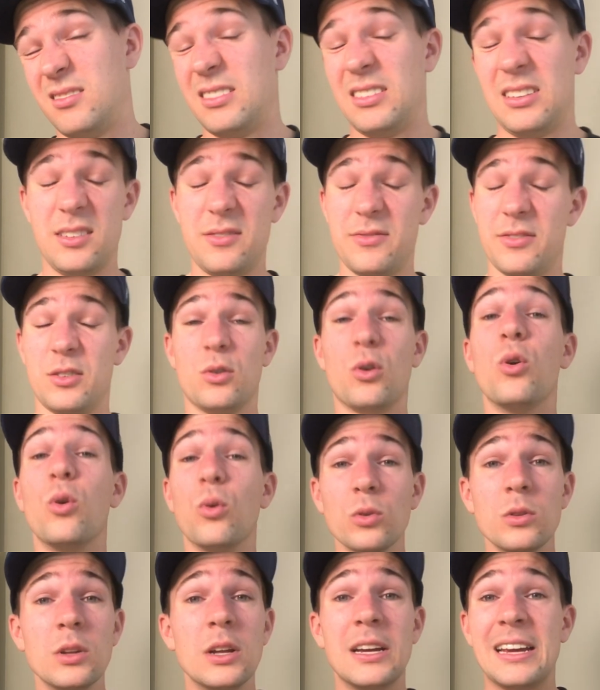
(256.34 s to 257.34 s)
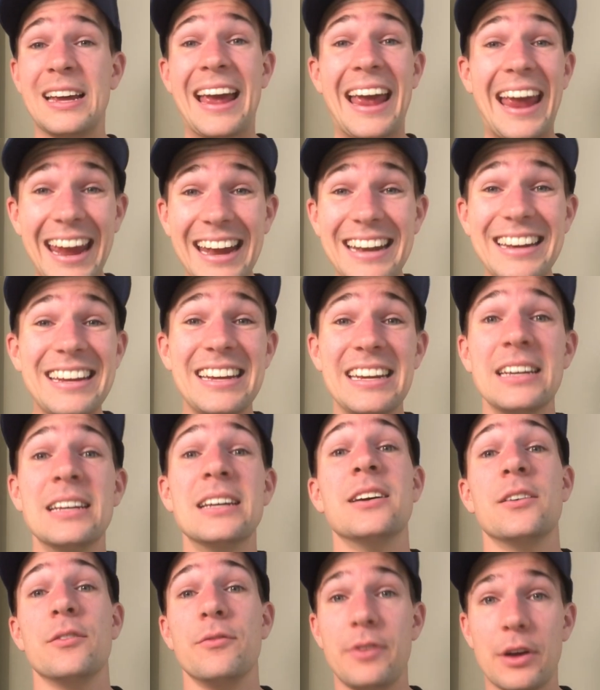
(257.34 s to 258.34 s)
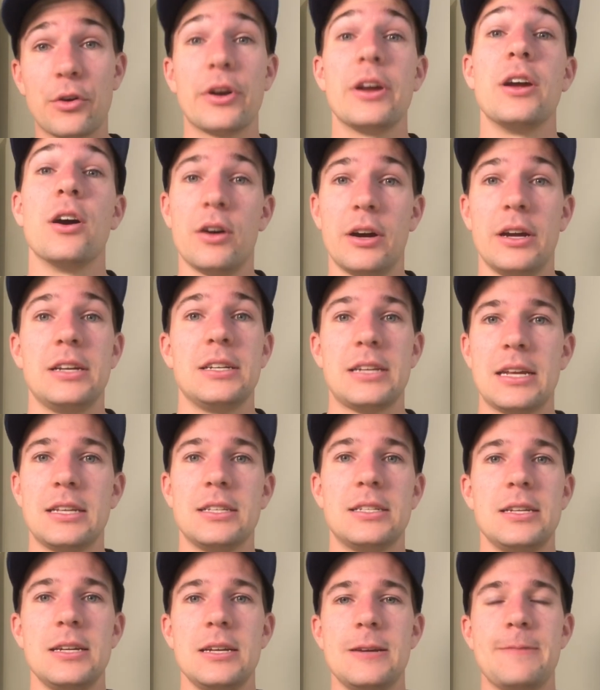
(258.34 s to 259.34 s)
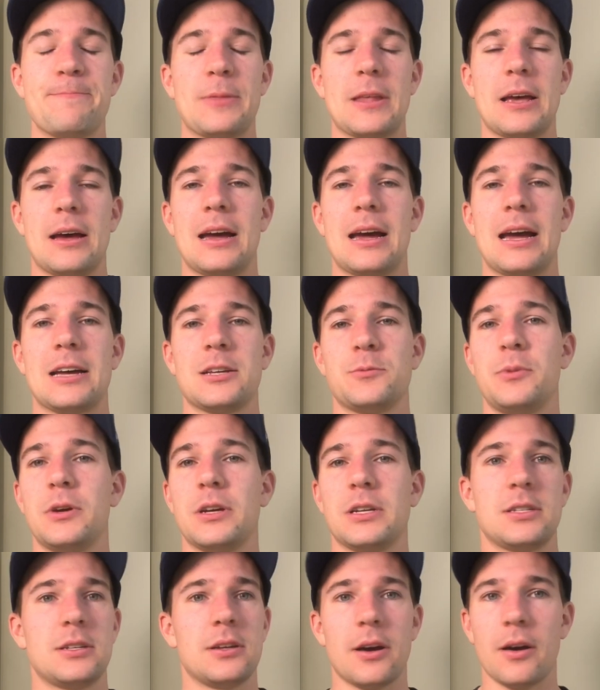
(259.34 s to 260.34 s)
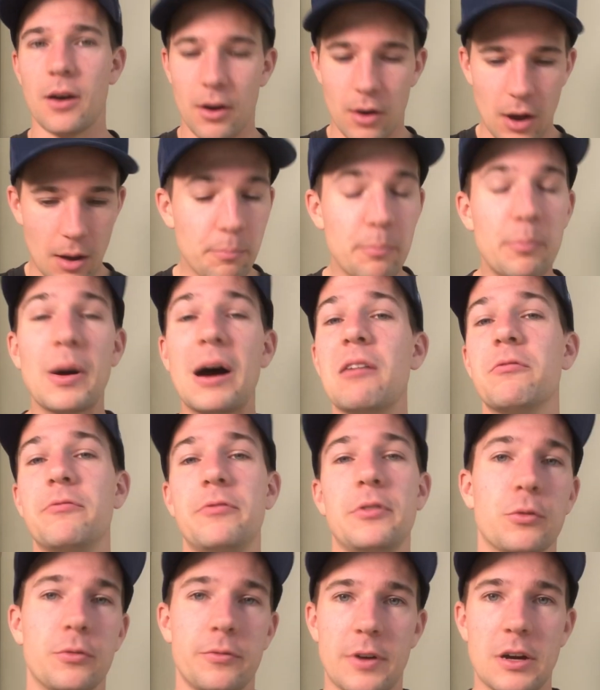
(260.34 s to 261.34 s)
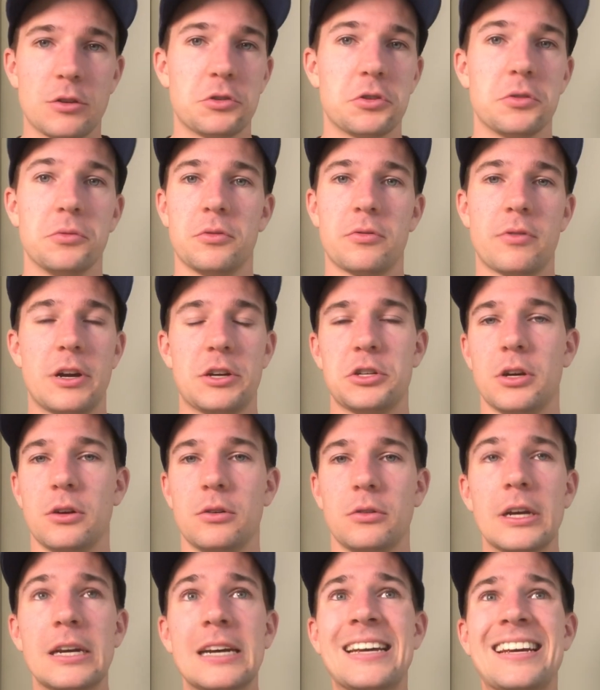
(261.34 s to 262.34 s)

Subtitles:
if at all, any very high intensity aspects above your functional threshold.